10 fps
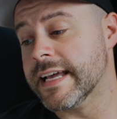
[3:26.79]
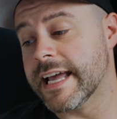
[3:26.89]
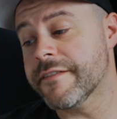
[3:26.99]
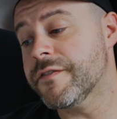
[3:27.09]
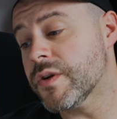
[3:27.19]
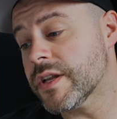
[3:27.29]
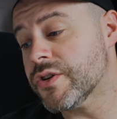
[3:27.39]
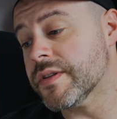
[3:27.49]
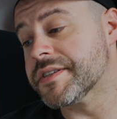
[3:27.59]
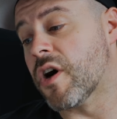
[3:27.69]
If you can
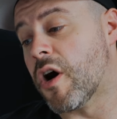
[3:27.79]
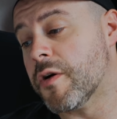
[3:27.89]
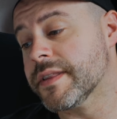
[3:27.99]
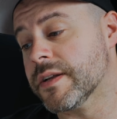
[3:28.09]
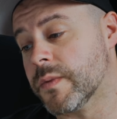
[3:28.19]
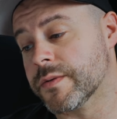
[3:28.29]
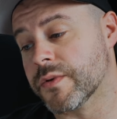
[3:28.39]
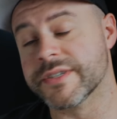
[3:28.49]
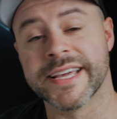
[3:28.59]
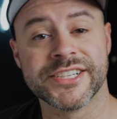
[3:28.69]
do this all within one
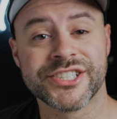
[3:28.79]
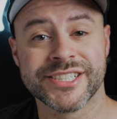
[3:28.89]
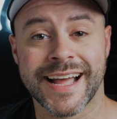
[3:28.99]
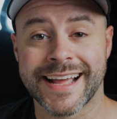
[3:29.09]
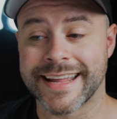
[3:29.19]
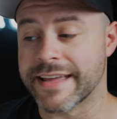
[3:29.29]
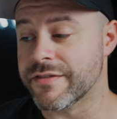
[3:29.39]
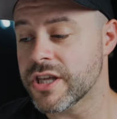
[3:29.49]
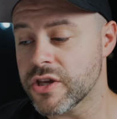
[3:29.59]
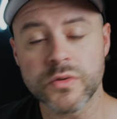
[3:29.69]
rotation, I'm gonna give
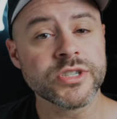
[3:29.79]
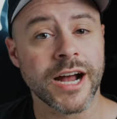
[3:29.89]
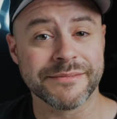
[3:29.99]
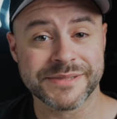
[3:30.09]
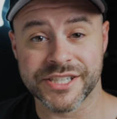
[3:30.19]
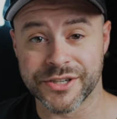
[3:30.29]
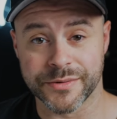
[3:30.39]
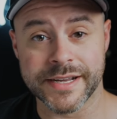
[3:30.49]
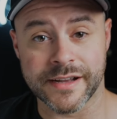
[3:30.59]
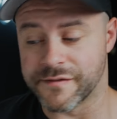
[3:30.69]
huge ups to
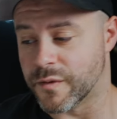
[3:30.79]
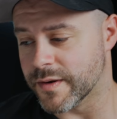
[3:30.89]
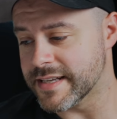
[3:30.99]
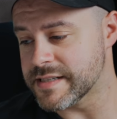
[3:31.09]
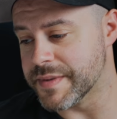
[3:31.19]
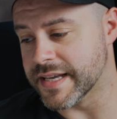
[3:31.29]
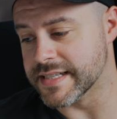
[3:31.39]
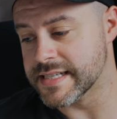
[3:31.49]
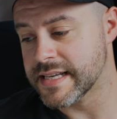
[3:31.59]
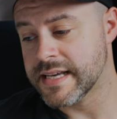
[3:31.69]
Eureka for this,
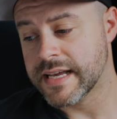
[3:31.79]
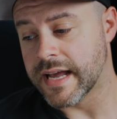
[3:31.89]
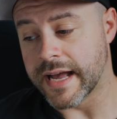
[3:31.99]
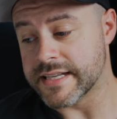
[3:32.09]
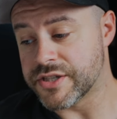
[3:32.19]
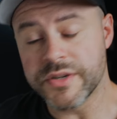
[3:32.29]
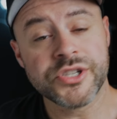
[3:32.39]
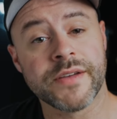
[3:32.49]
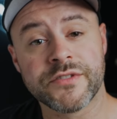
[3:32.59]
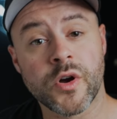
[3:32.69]
because as soon as
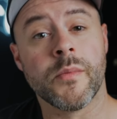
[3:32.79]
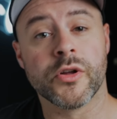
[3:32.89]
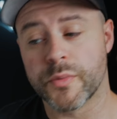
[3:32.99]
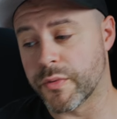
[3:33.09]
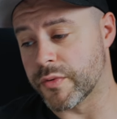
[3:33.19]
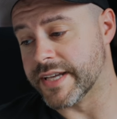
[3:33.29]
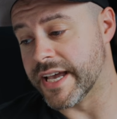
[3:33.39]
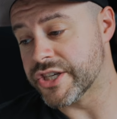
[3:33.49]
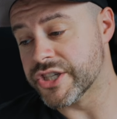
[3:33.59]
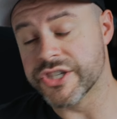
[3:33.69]
you have to go multiple
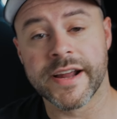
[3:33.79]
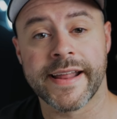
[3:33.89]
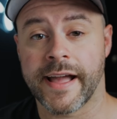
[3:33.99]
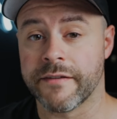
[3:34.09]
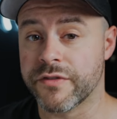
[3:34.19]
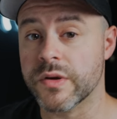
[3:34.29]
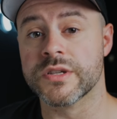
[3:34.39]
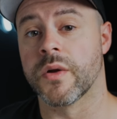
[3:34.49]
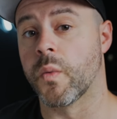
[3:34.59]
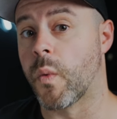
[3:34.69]
rotations, you're gonna get confused
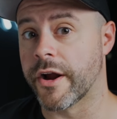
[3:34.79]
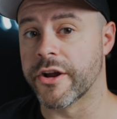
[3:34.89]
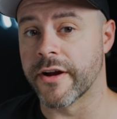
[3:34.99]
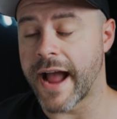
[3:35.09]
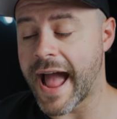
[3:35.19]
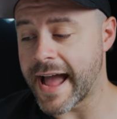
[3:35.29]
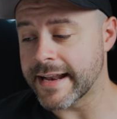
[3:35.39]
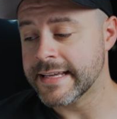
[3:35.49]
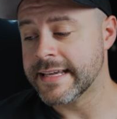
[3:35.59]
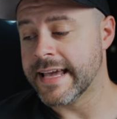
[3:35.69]
on where you're at,
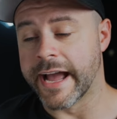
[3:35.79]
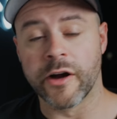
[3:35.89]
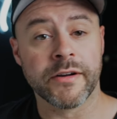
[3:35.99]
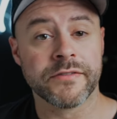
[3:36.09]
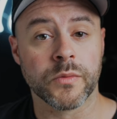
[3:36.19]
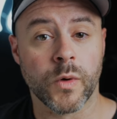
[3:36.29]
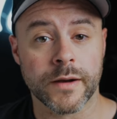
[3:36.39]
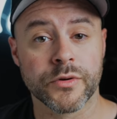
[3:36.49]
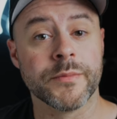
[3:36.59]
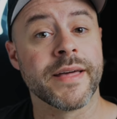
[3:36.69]
and going from
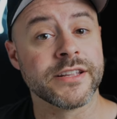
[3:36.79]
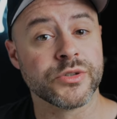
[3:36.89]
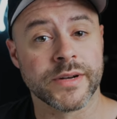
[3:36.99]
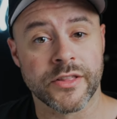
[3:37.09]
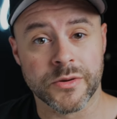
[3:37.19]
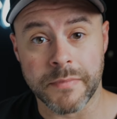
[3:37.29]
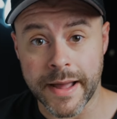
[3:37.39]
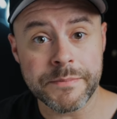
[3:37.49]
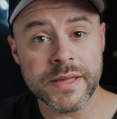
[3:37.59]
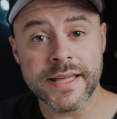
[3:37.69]
one brew method to another
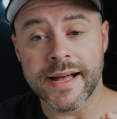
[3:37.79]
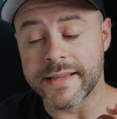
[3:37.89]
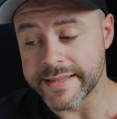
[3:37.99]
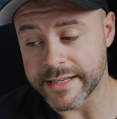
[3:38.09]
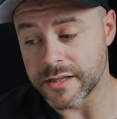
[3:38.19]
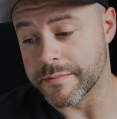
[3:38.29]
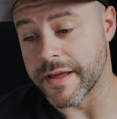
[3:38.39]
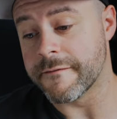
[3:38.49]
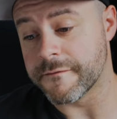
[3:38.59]
might be a little bit